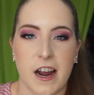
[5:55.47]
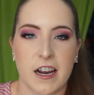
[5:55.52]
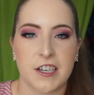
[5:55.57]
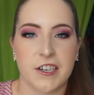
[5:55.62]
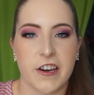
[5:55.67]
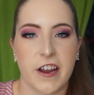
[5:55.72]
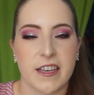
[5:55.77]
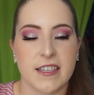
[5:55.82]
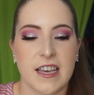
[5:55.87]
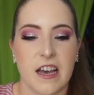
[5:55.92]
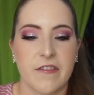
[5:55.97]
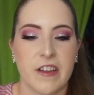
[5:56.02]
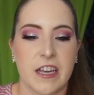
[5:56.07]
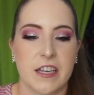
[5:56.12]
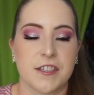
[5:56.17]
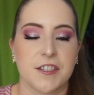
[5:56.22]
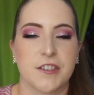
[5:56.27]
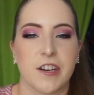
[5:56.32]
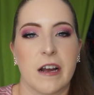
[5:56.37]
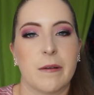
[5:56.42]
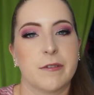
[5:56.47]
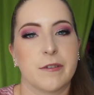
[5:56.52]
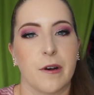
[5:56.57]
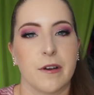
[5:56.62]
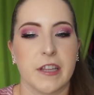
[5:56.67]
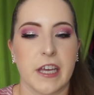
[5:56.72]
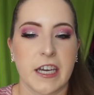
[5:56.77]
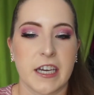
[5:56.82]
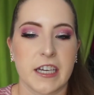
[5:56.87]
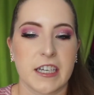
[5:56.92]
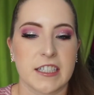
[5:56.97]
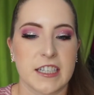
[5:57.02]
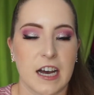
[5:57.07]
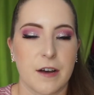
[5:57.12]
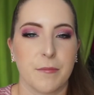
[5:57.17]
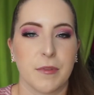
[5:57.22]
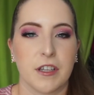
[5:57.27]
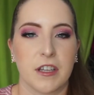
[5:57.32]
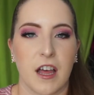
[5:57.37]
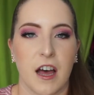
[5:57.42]
and she does have an Instagram, so I'll link it
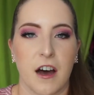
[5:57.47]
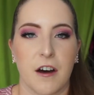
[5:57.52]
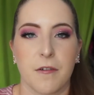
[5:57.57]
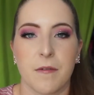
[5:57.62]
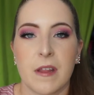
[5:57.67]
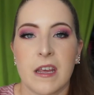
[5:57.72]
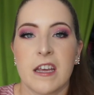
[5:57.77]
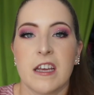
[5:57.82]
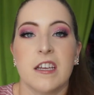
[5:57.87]
down below.